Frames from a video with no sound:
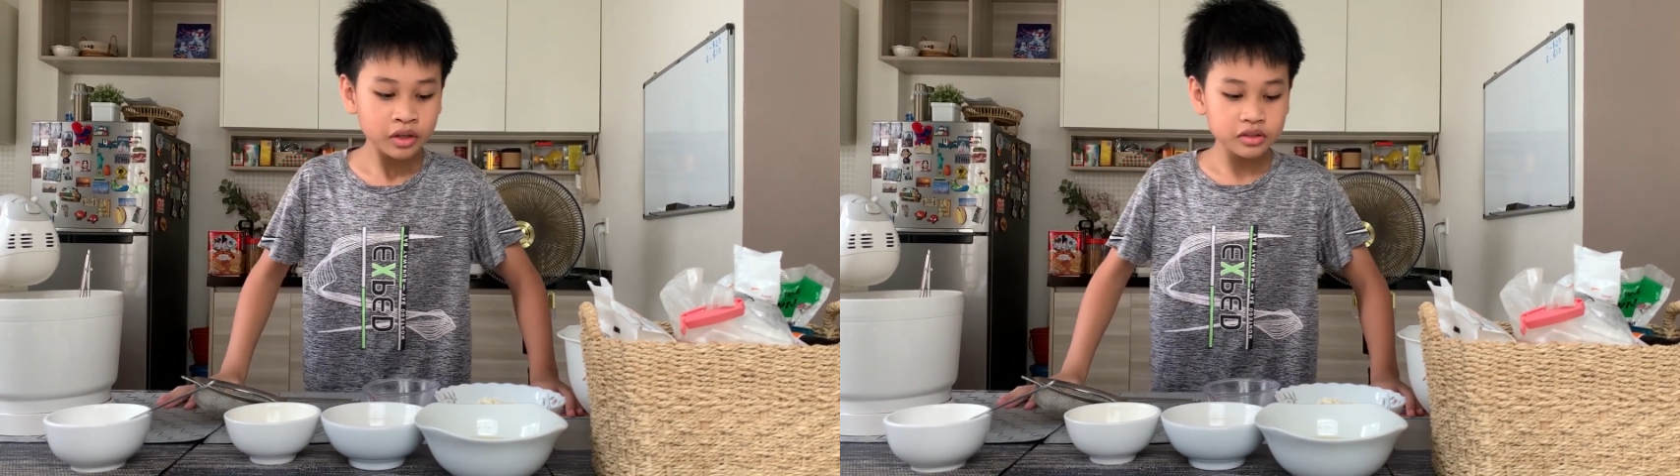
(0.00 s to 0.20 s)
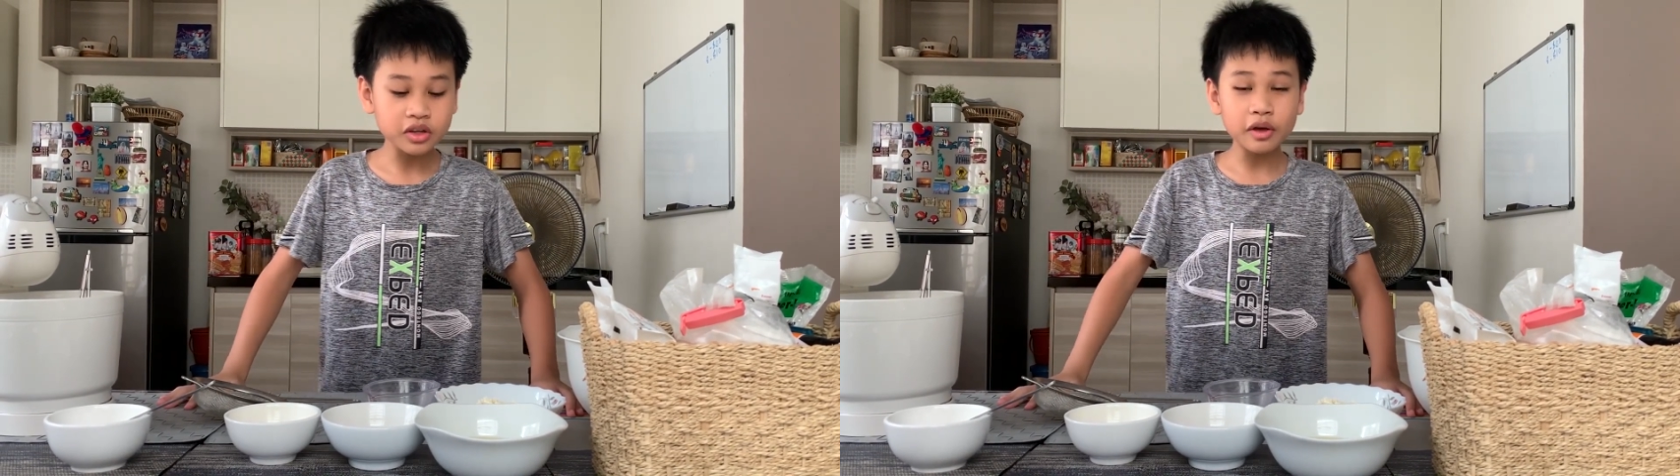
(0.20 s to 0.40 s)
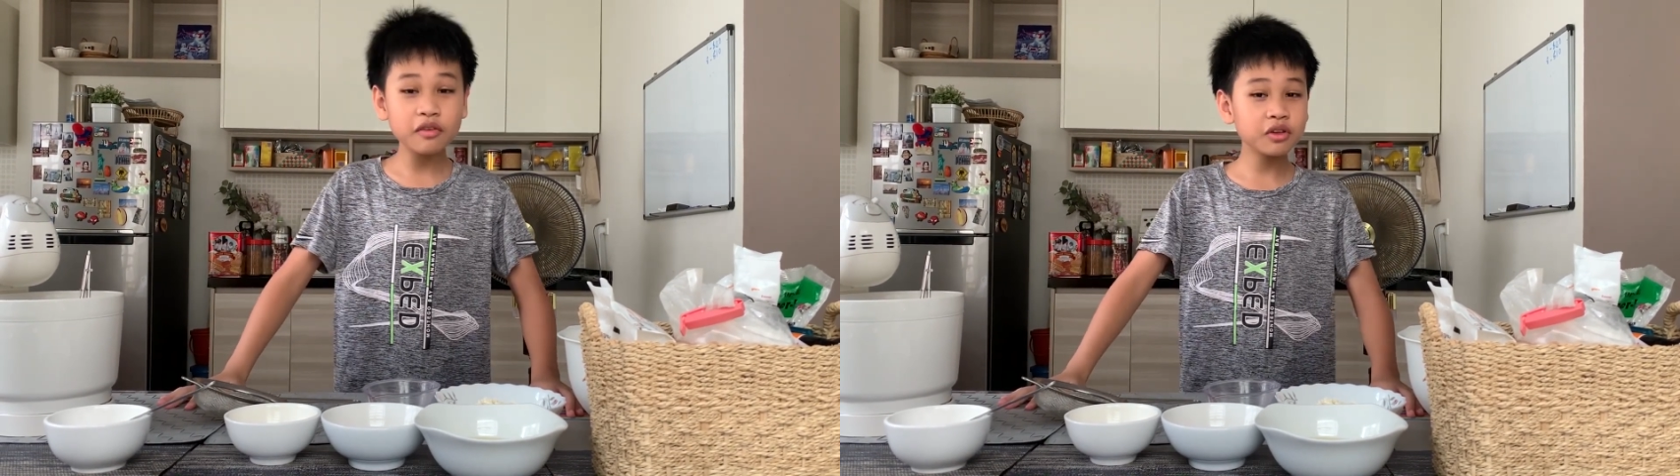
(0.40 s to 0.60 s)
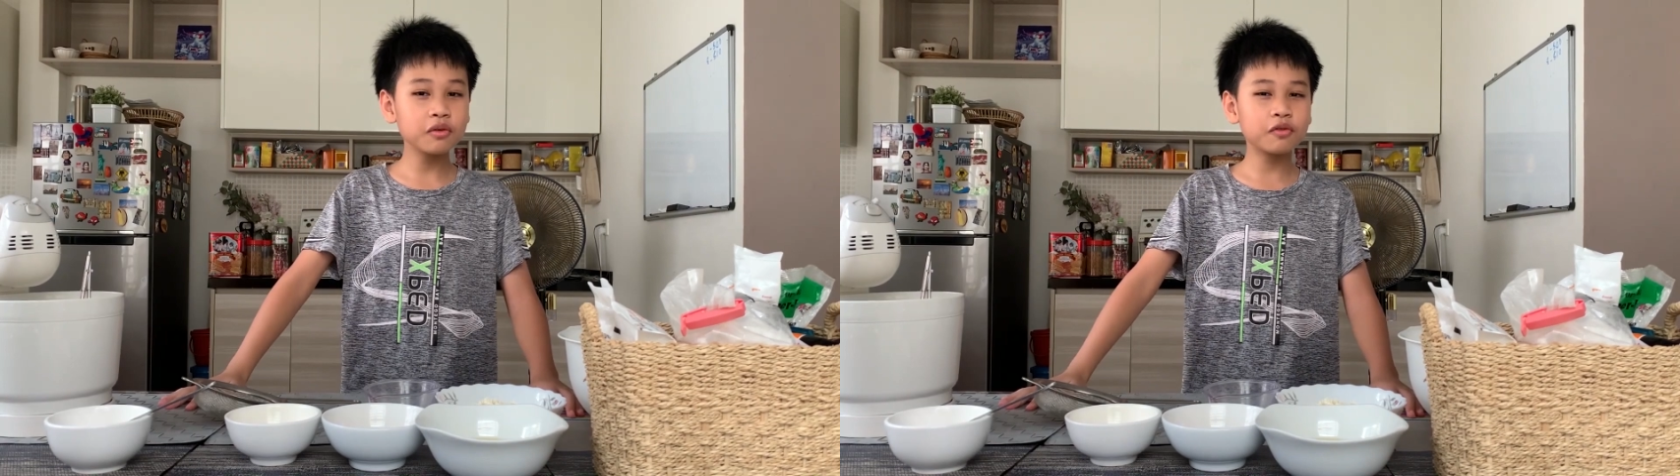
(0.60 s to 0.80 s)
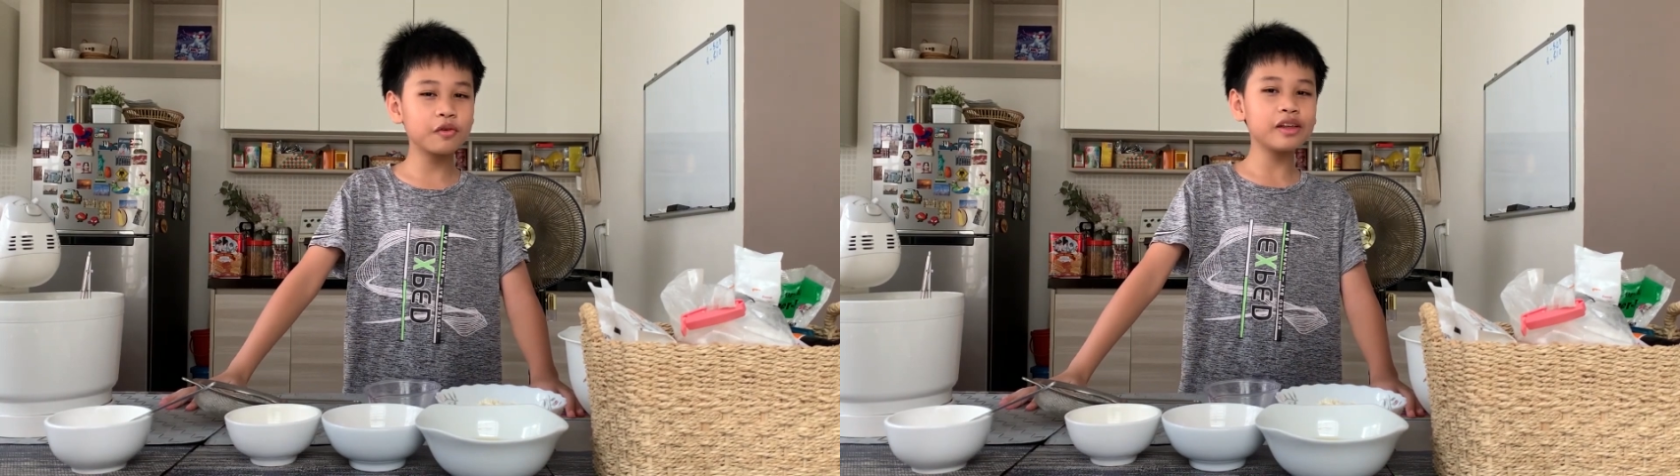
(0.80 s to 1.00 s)
So if you're
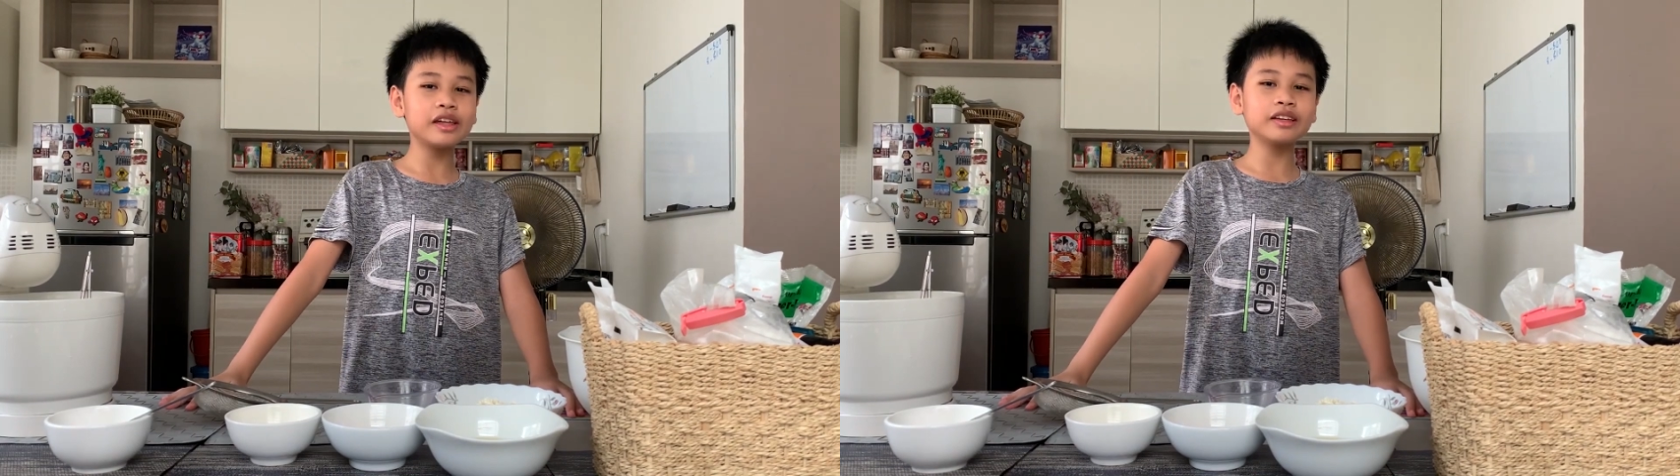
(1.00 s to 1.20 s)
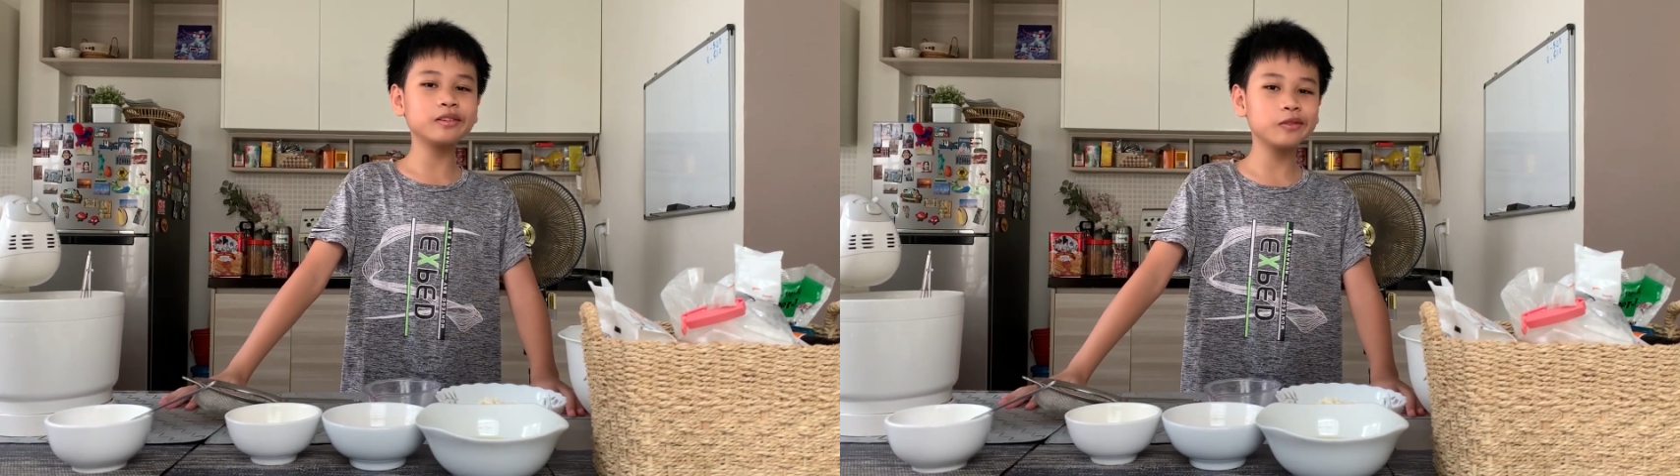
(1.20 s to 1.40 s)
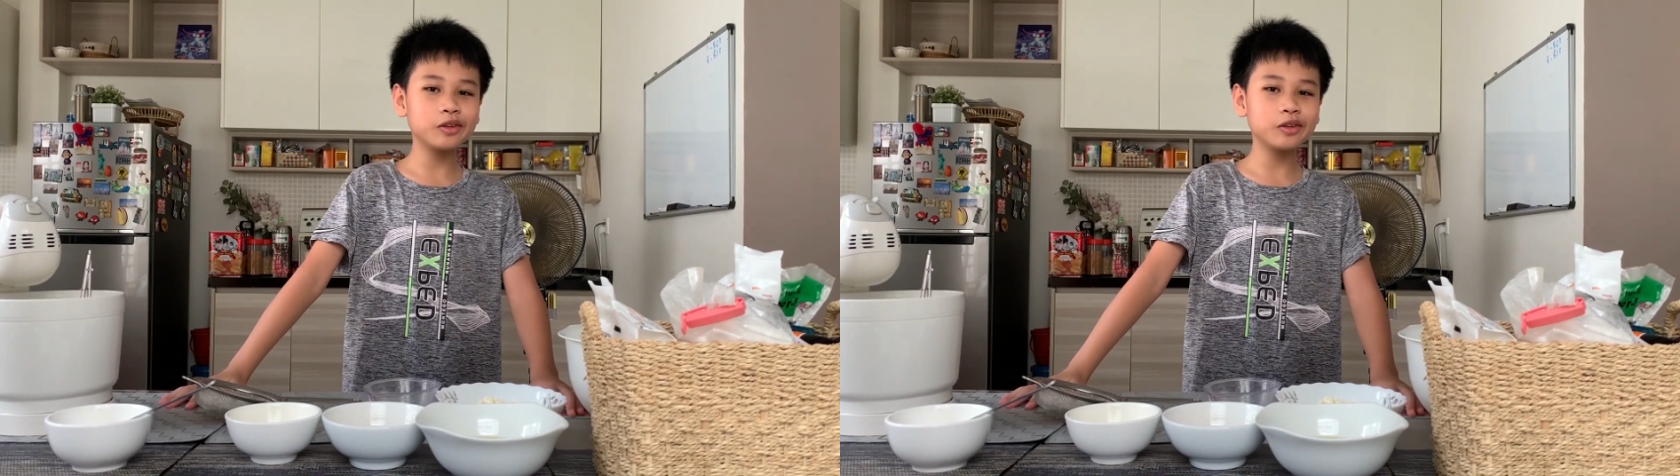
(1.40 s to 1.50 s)
feeling